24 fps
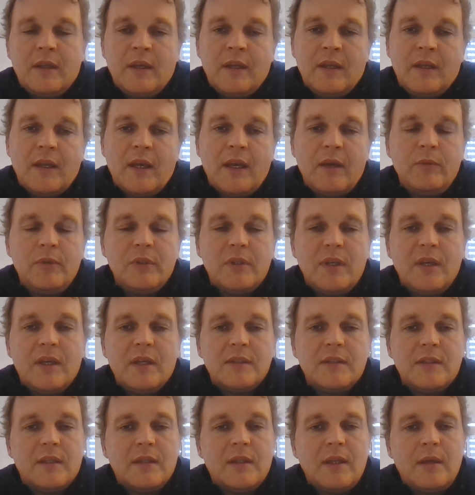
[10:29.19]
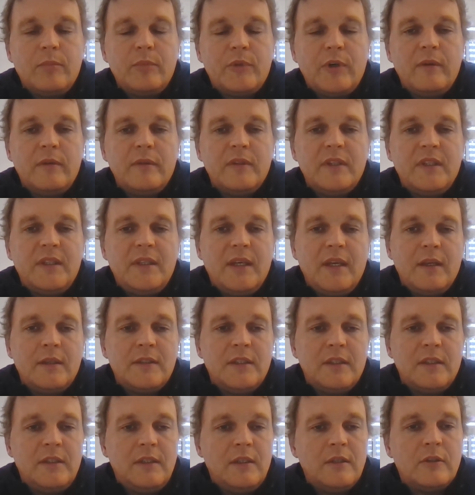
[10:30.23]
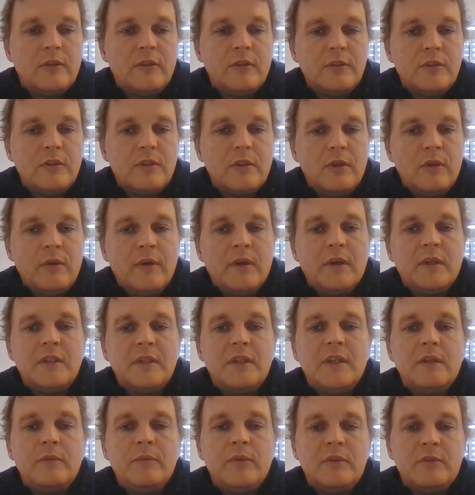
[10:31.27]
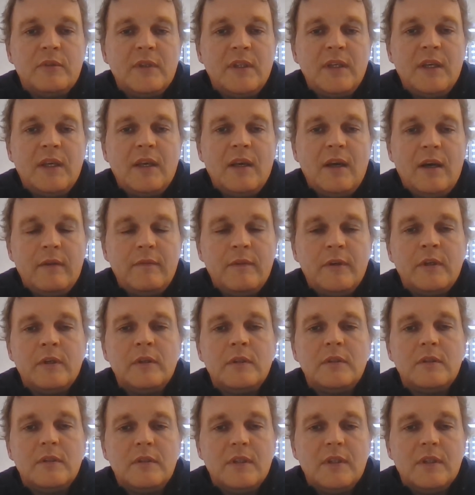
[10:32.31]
and I would guess that that probably takes a year or so until we really covered